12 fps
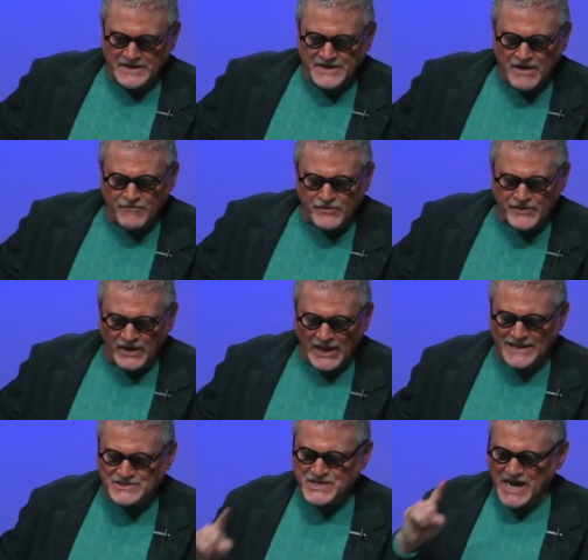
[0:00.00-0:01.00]

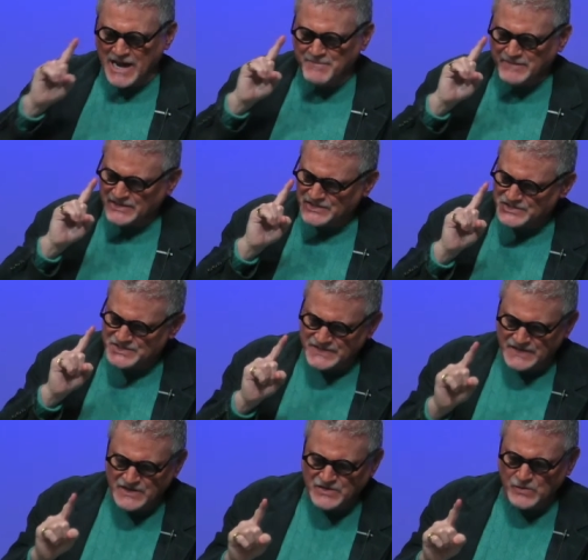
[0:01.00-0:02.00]
Nevertheless, I'm
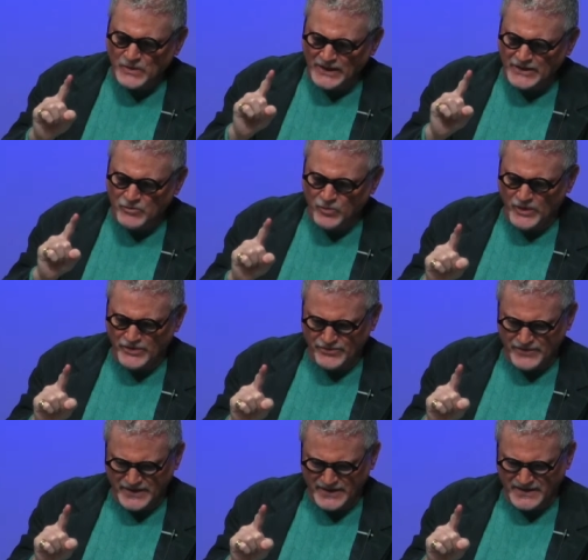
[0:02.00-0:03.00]
continually
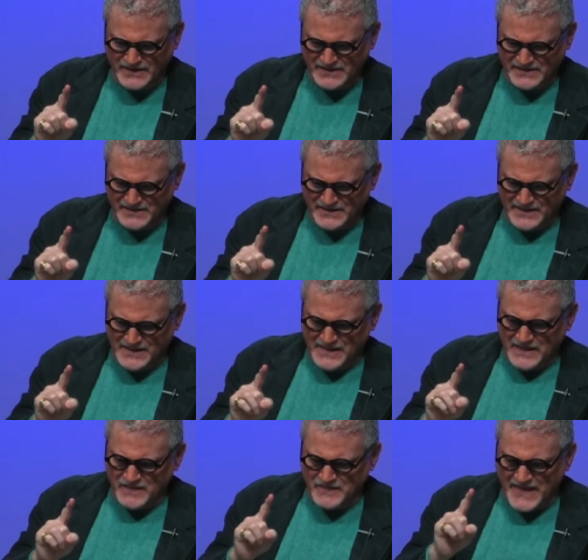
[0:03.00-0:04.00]
with thee.
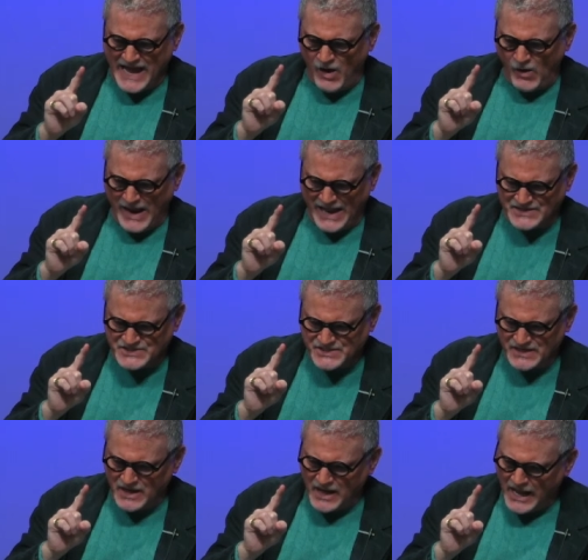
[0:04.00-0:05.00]
Thou hast
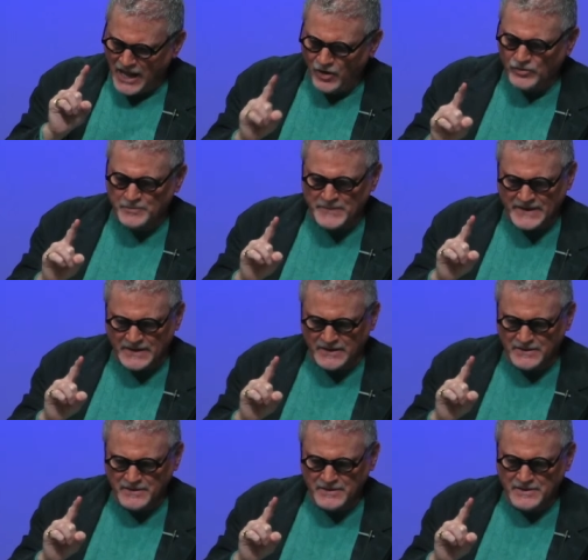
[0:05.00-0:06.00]
held me
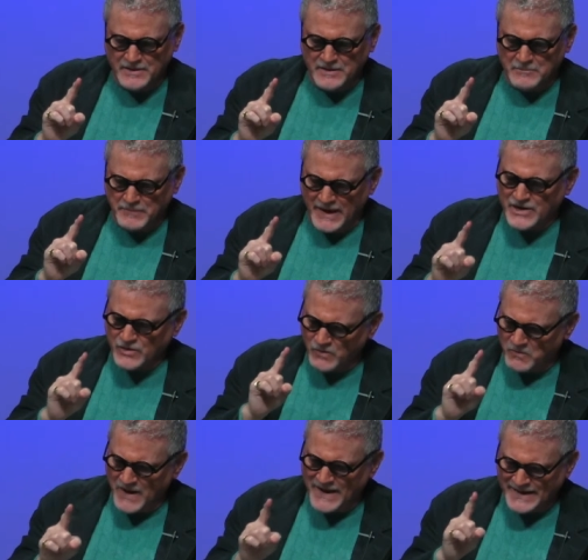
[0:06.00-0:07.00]
by your
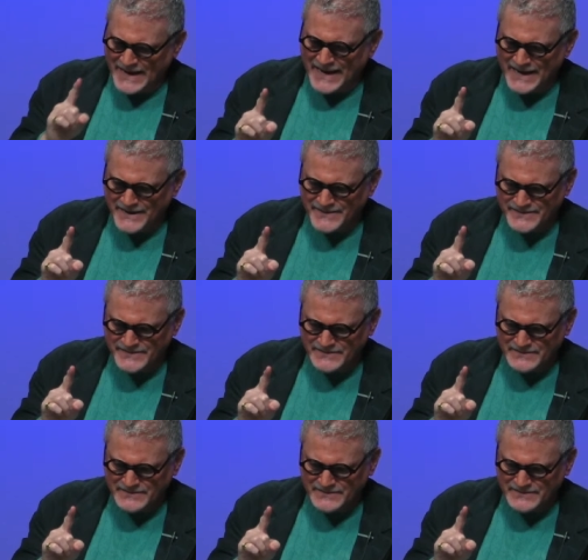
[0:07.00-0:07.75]
right hand